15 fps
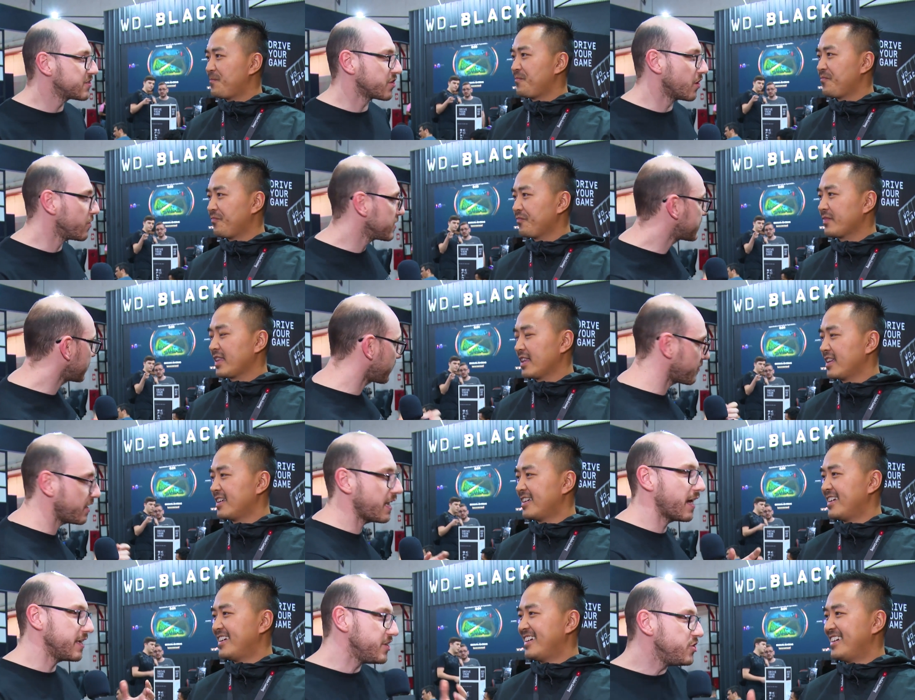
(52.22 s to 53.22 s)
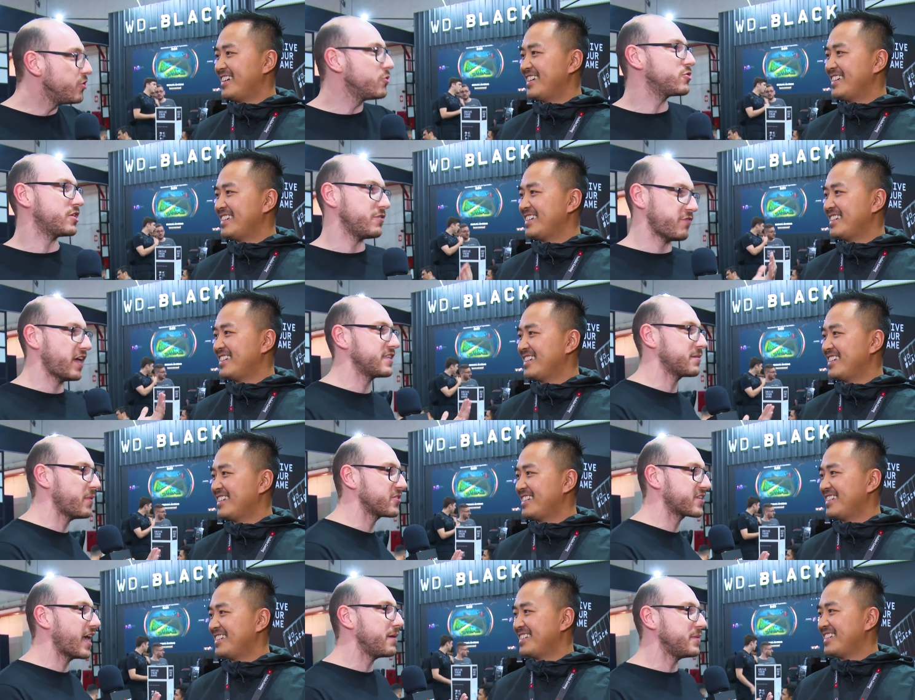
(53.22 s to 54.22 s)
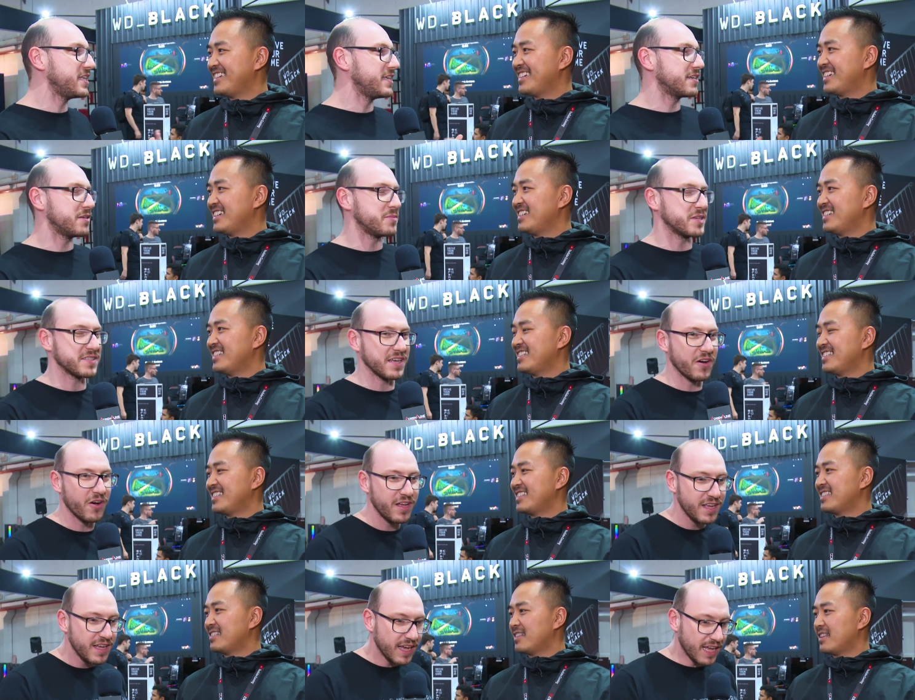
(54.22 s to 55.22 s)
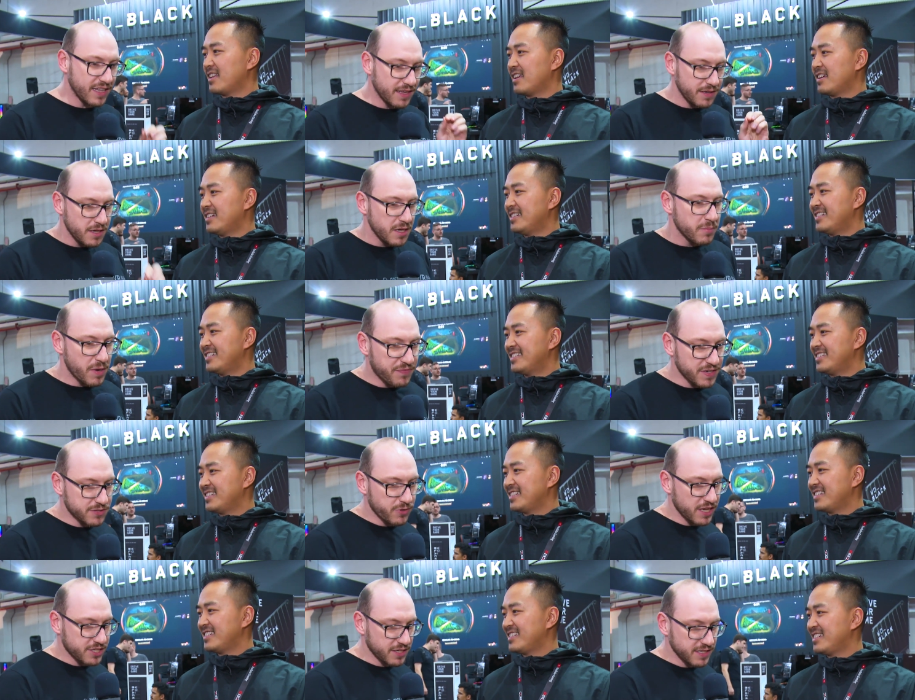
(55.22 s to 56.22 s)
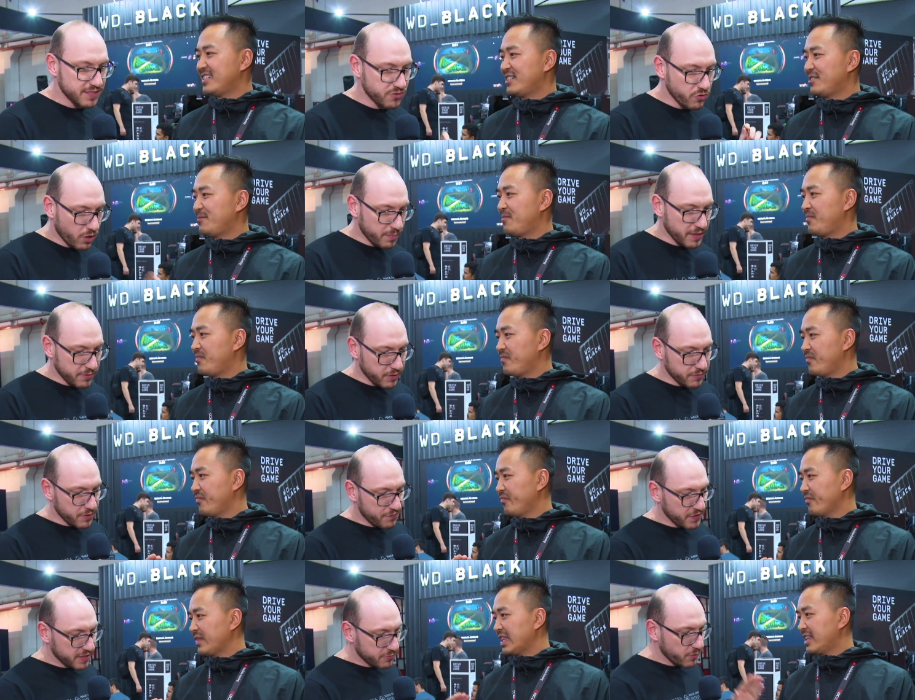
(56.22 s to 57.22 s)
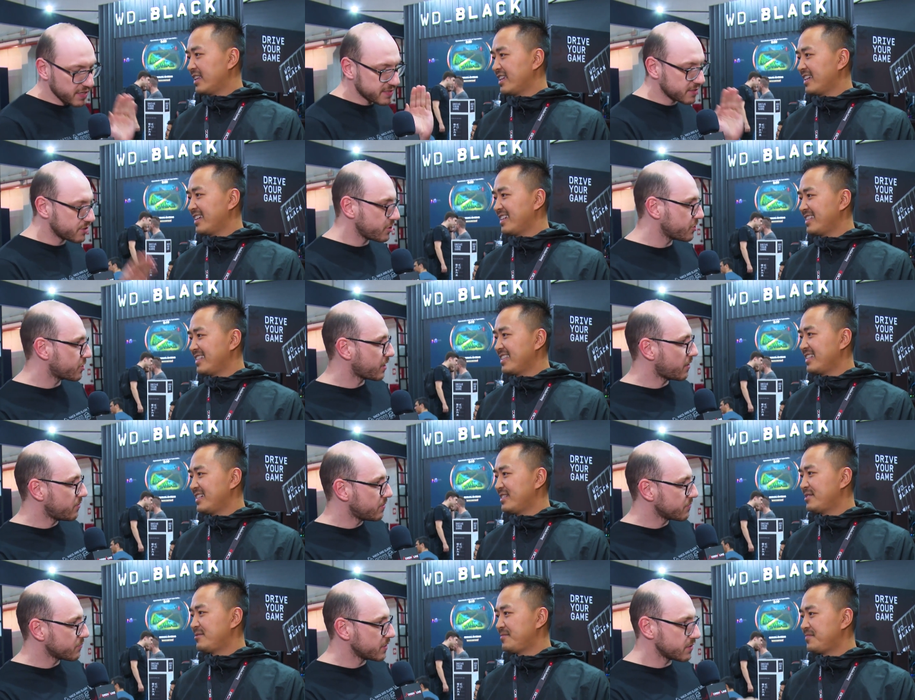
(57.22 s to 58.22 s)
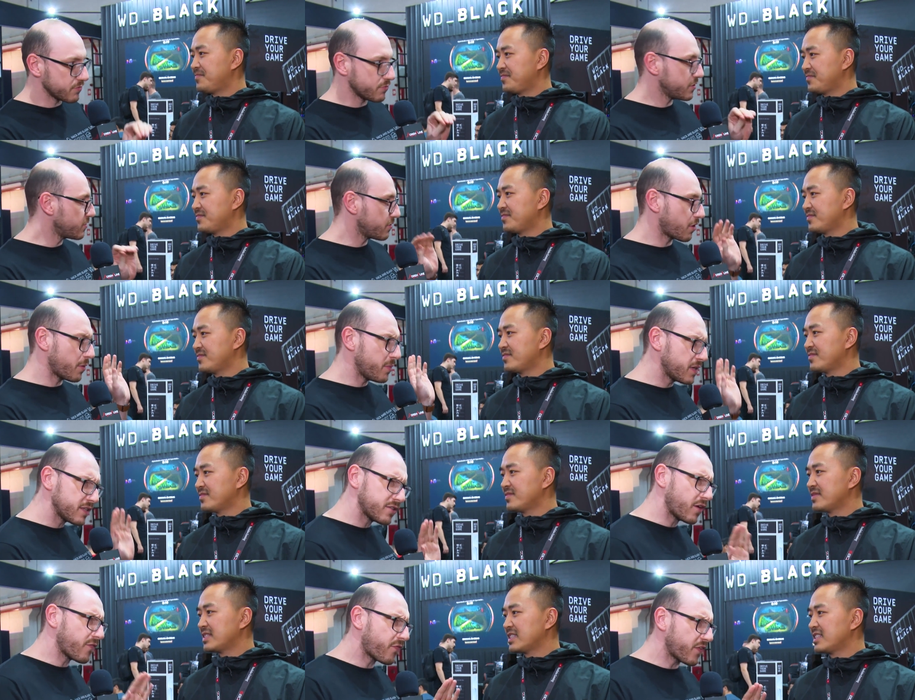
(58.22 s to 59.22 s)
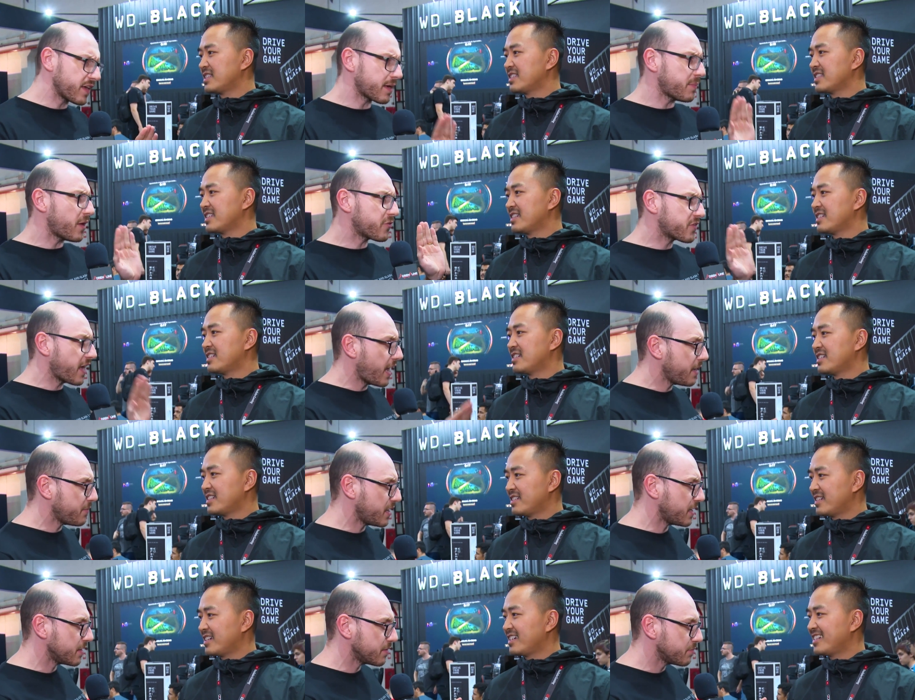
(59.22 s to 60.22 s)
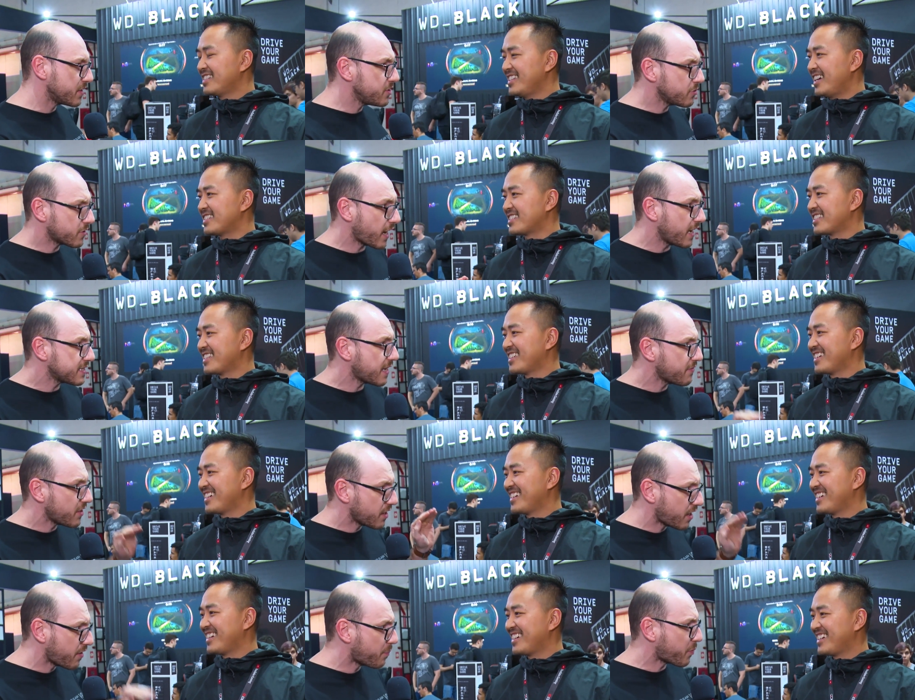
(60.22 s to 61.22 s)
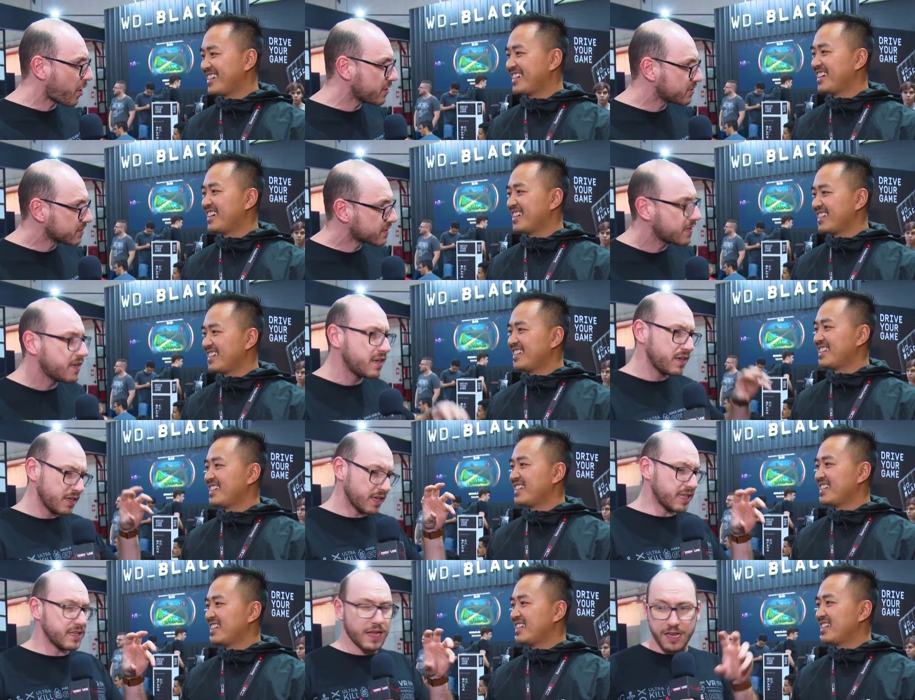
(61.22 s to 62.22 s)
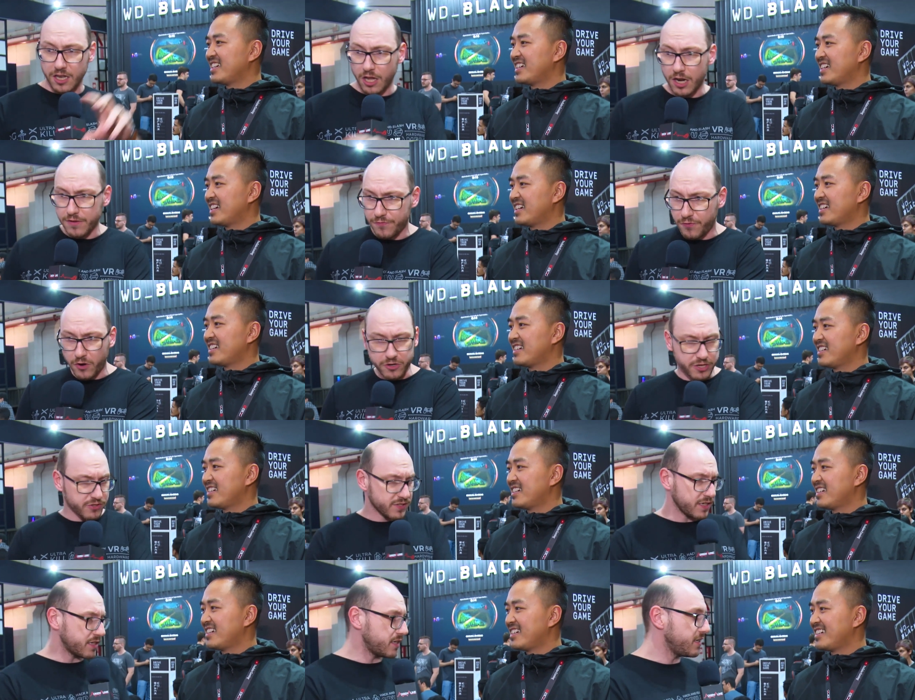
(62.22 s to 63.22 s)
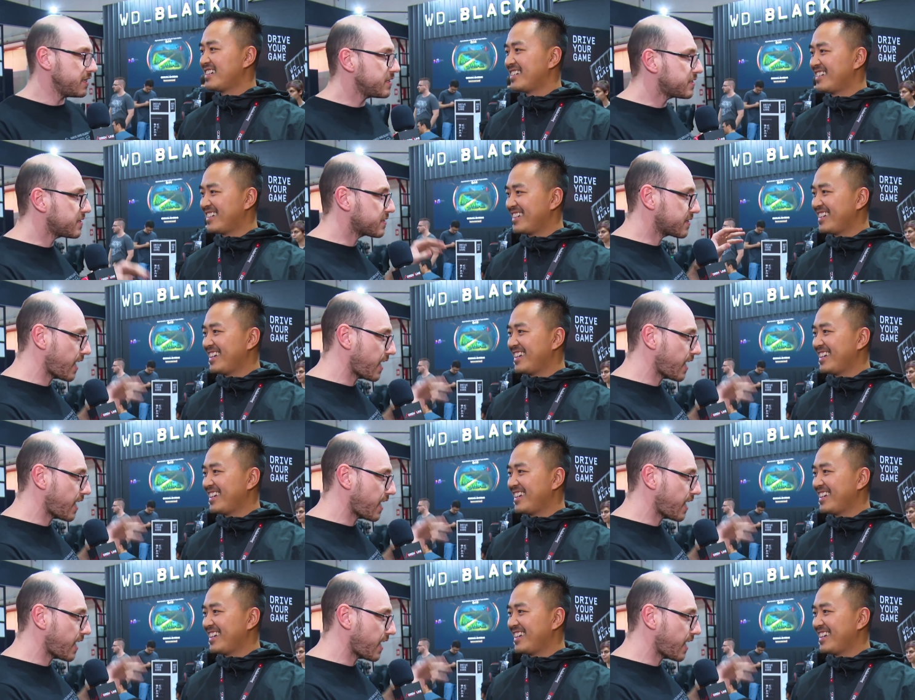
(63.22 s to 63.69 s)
Speaker 1: so it's really a huge event about gaming here in Brazil. And then my first question is, normally when we think Western Digital, we, we normally don't think about gaming, but you guys have a lot of products and a lot of focus here is